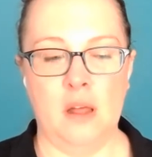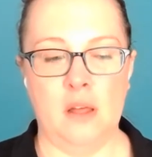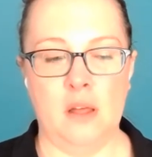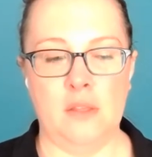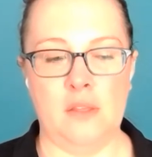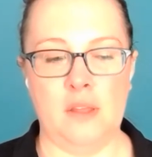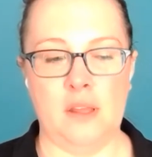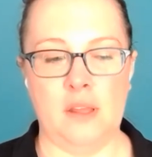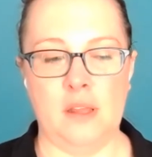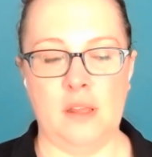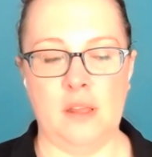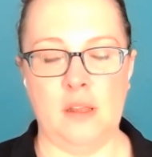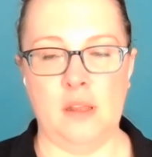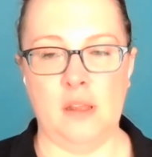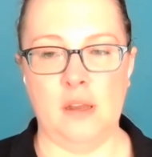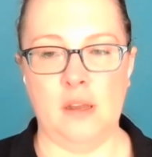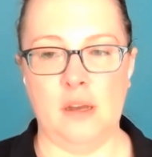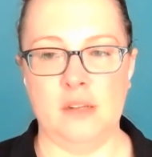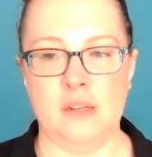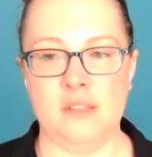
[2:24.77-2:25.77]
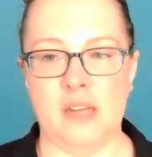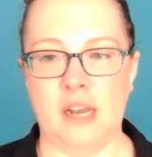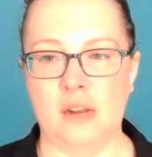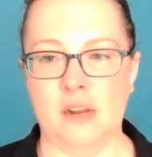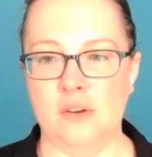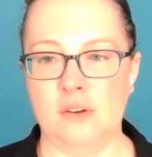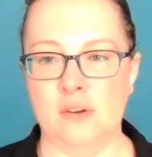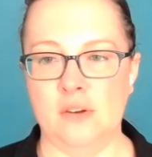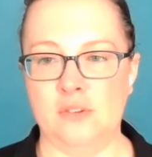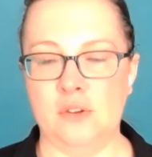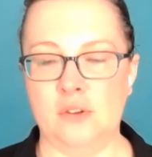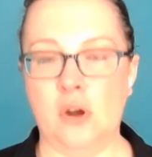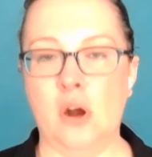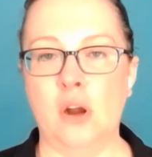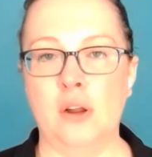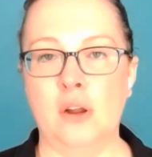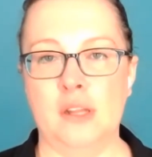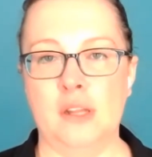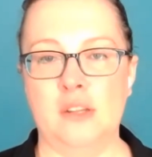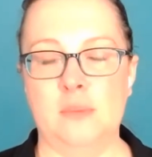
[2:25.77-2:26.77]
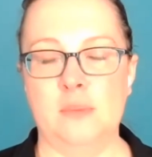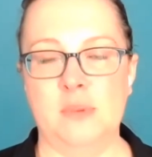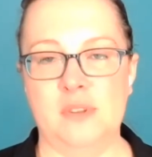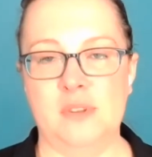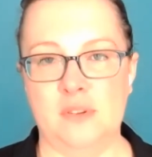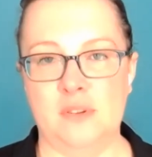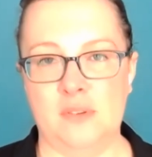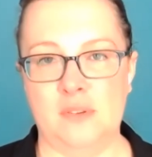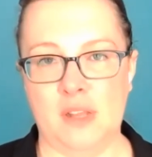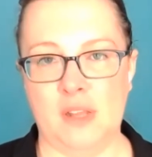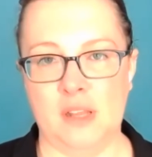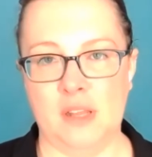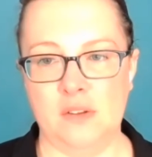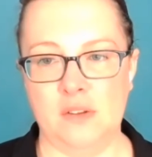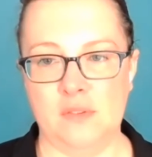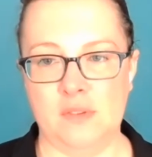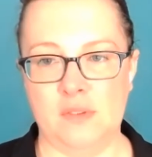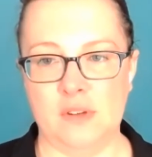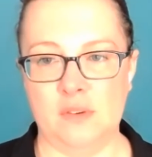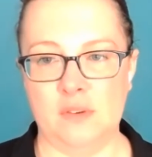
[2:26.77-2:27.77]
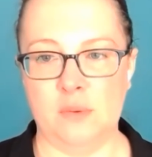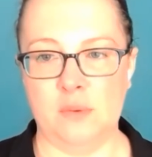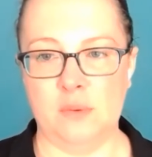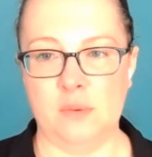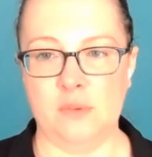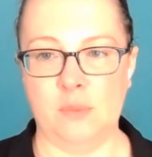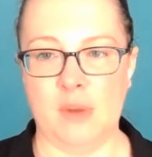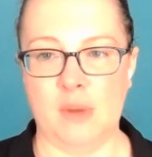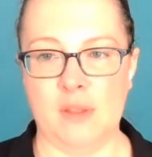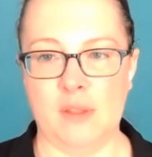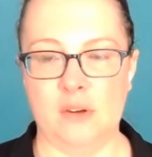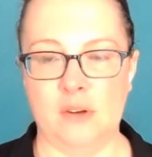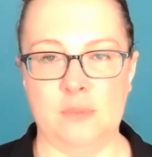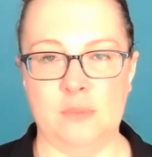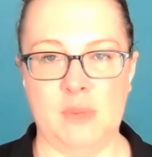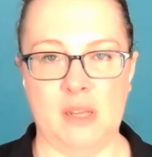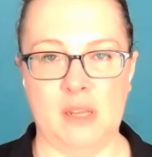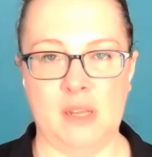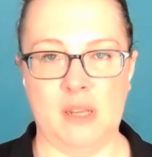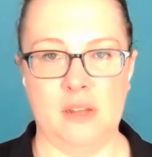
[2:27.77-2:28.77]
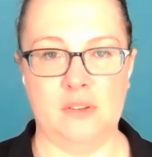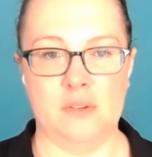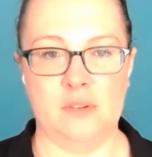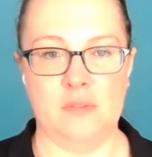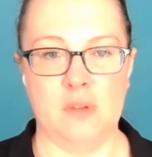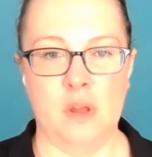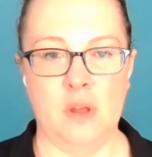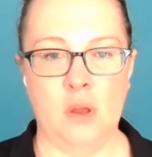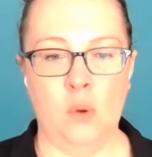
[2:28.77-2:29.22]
the attackers target specific individuals, whether it's because of